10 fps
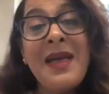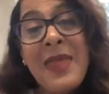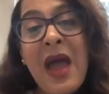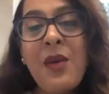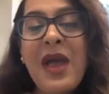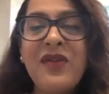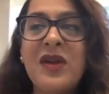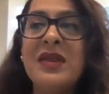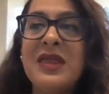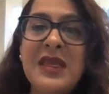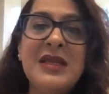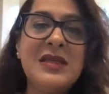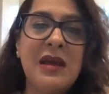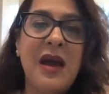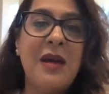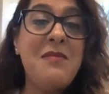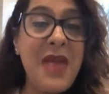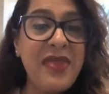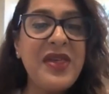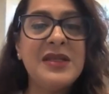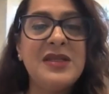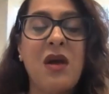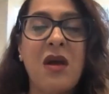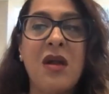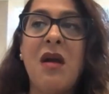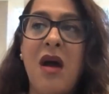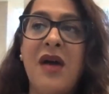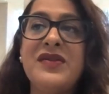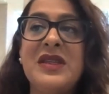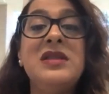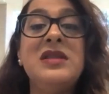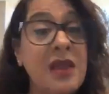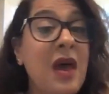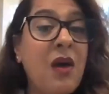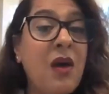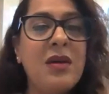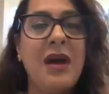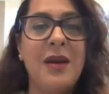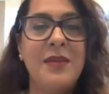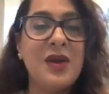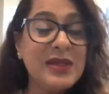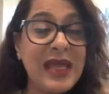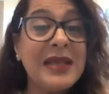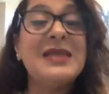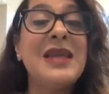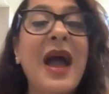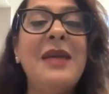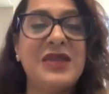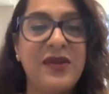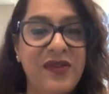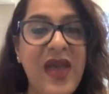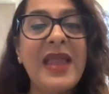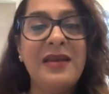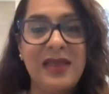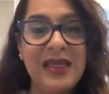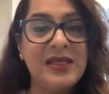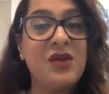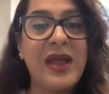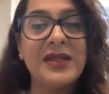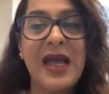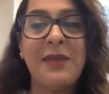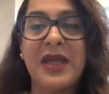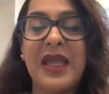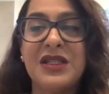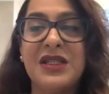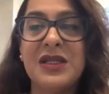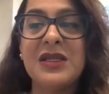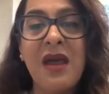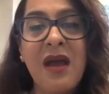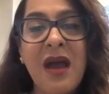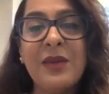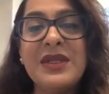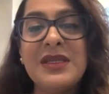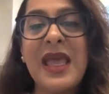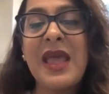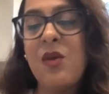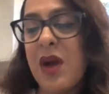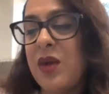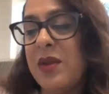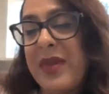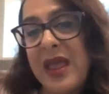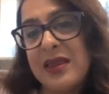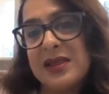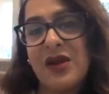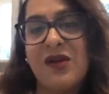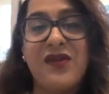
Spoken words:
However, these methods are often slow. It takes time to vet these grant applications. I would say what will make this go